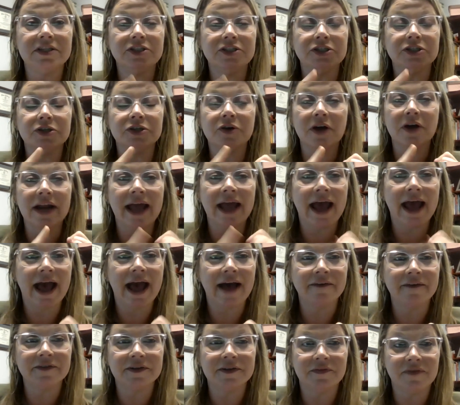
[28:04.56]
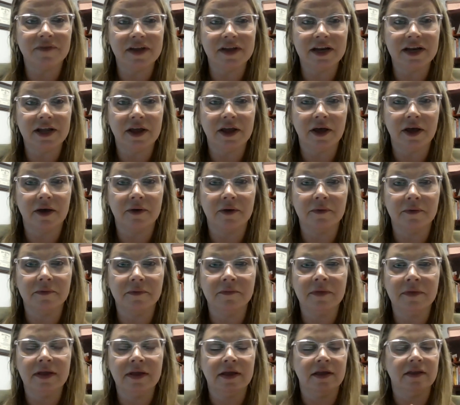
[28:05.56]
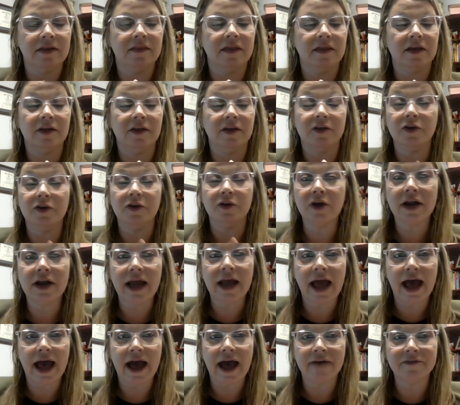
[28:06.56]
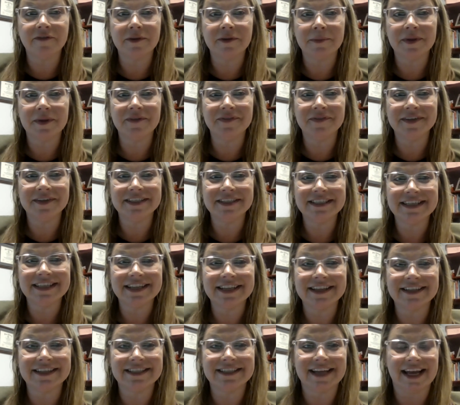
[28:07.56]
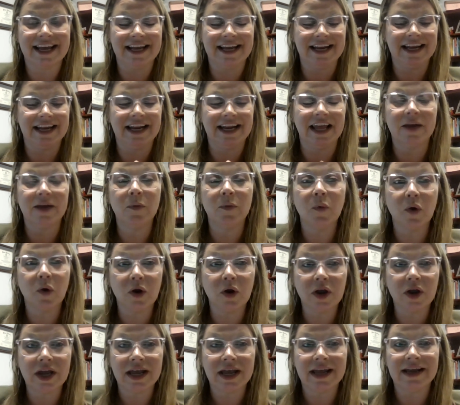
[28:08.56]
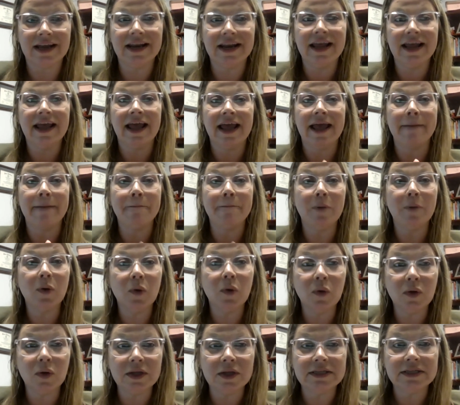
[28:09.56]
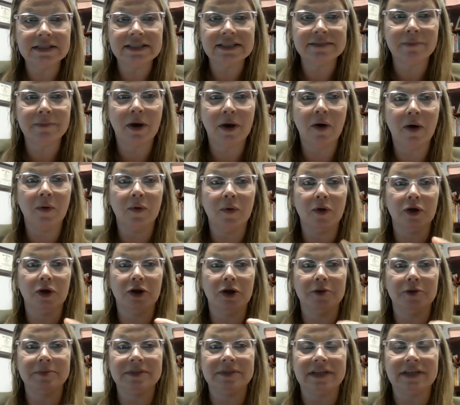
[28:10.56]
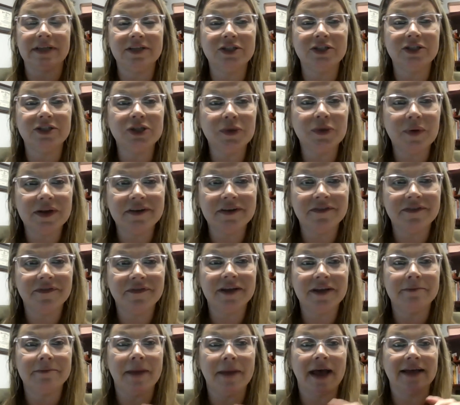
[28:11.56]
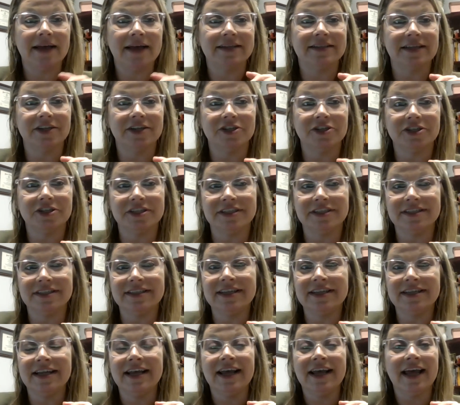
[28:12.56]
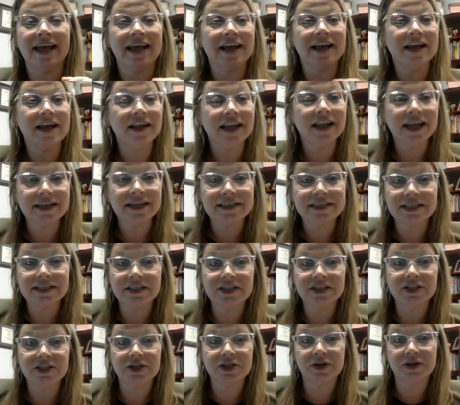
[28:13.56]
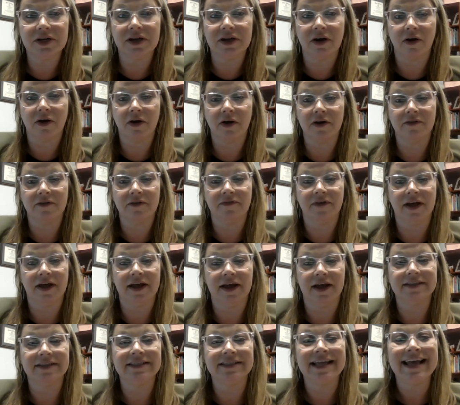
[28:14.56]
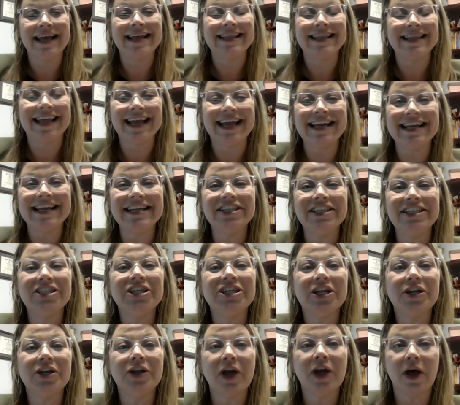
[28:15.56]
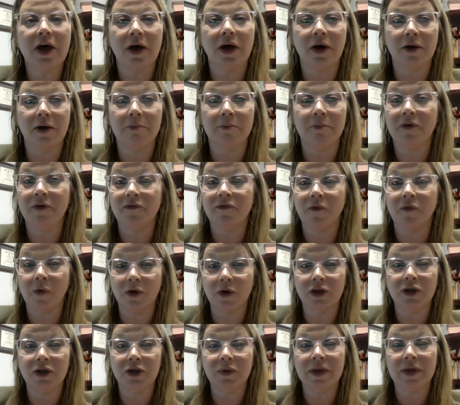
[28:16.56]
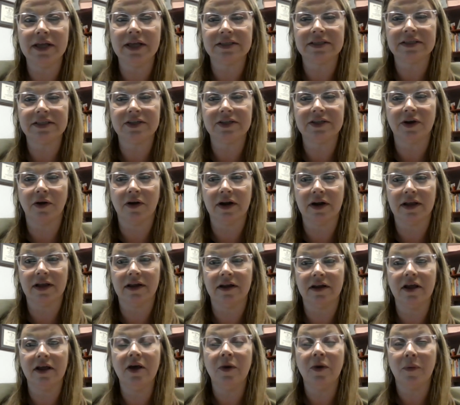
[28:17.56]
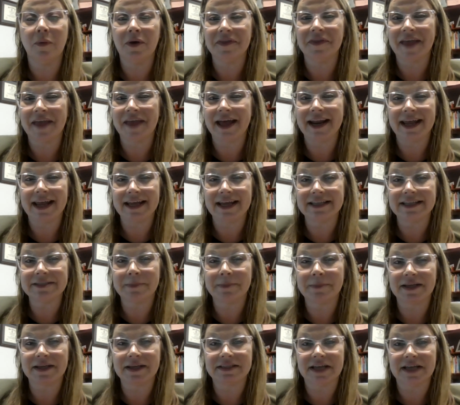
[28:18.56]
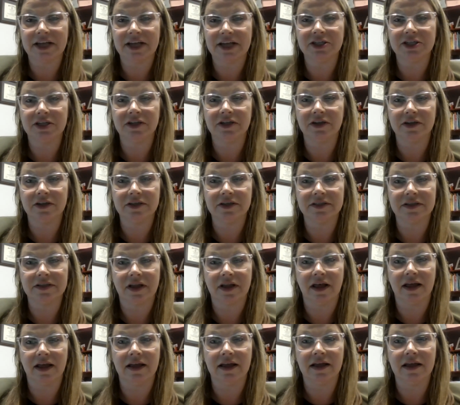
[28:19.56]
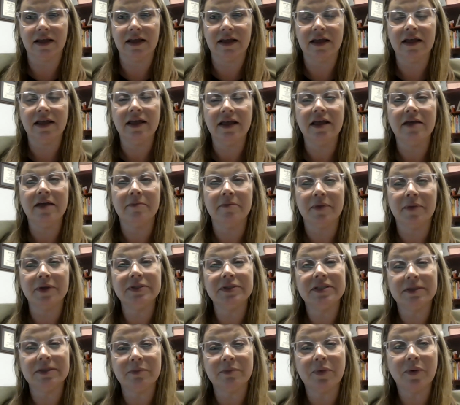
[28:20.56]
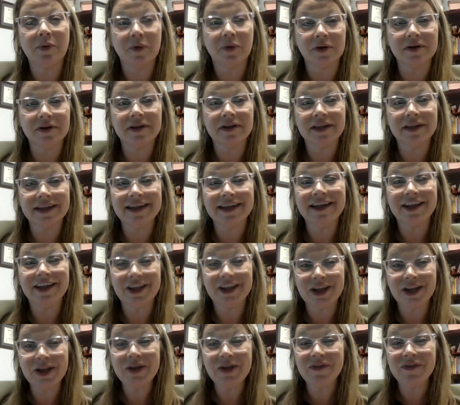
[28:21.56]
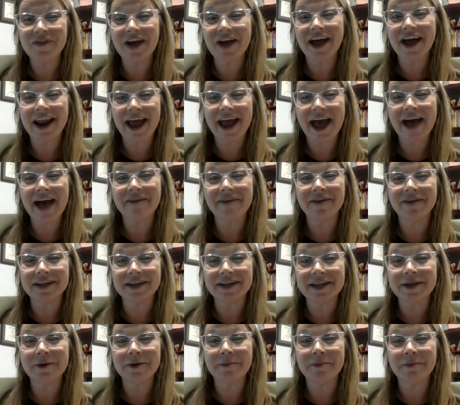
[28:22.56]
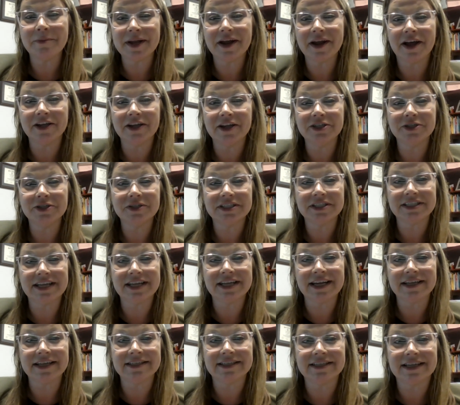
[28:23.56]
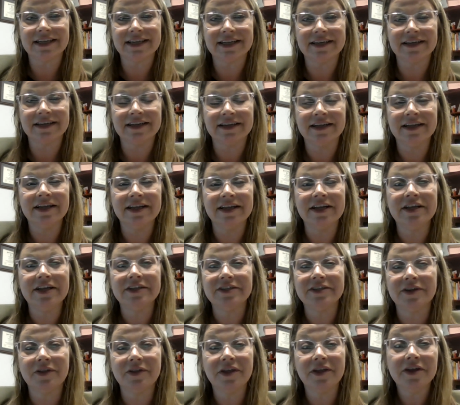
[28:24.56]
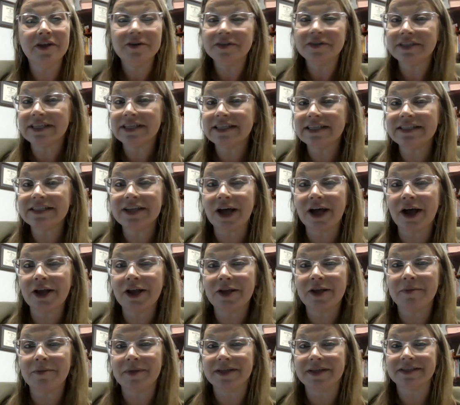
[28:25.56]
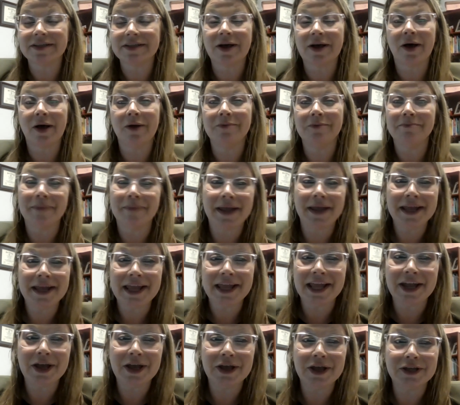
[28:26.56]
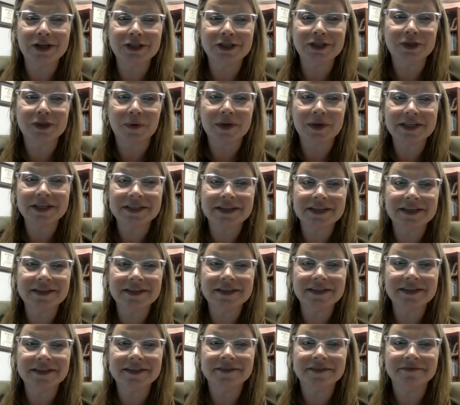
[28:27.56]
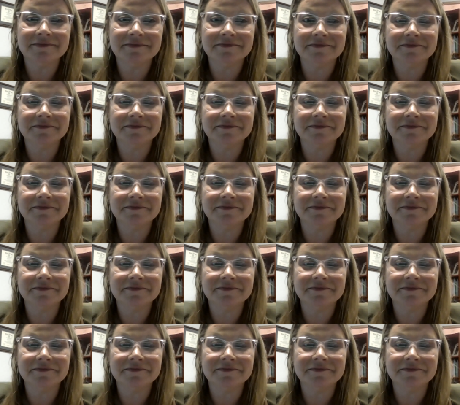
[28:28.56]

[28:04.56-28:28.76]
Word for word: that you're going to have to video that you're going to have to be facilitating and working and pulling small groups and doing feedback sessions and collecting student artifacts. They need to know before you get started what that expectation looks like. Most importantly, you've got to have a little bit of understanding. So there's these documents called Making Good Choices.